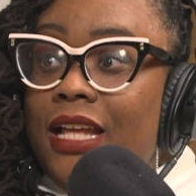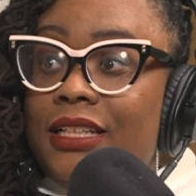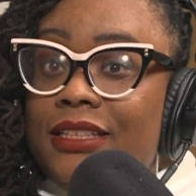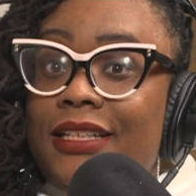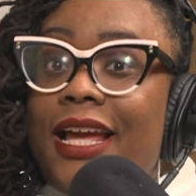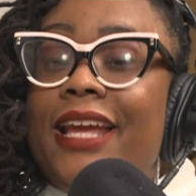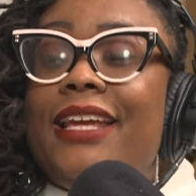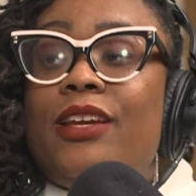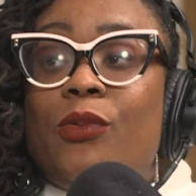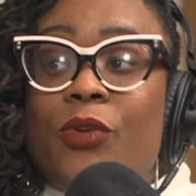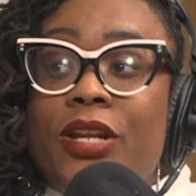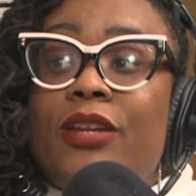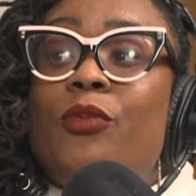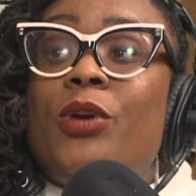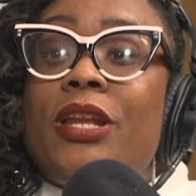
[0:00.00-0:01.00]
Like
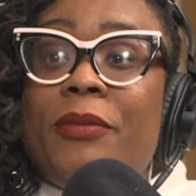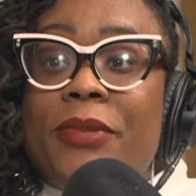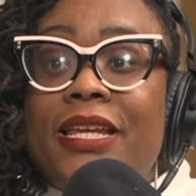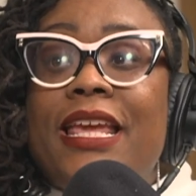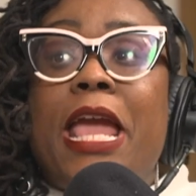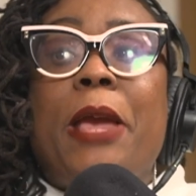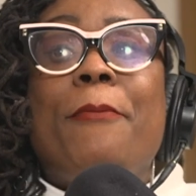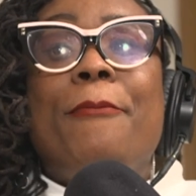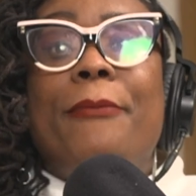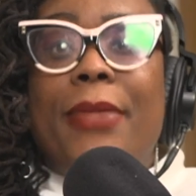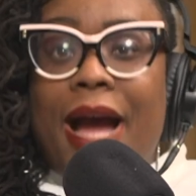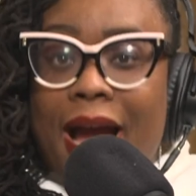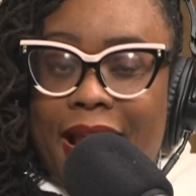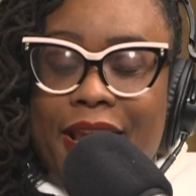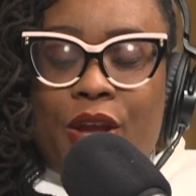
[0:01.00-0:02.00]
when it became
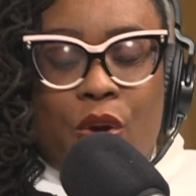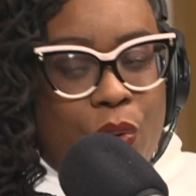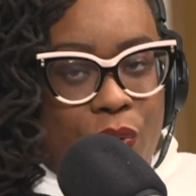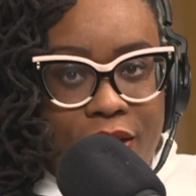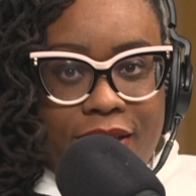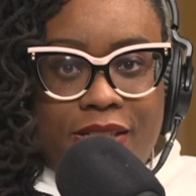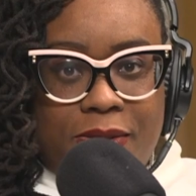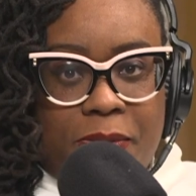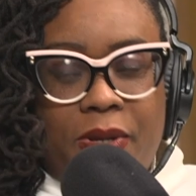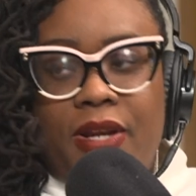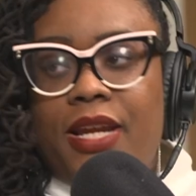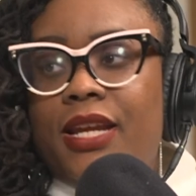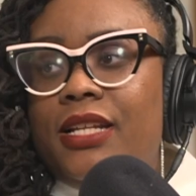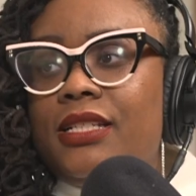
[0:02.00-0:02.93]
my own experience.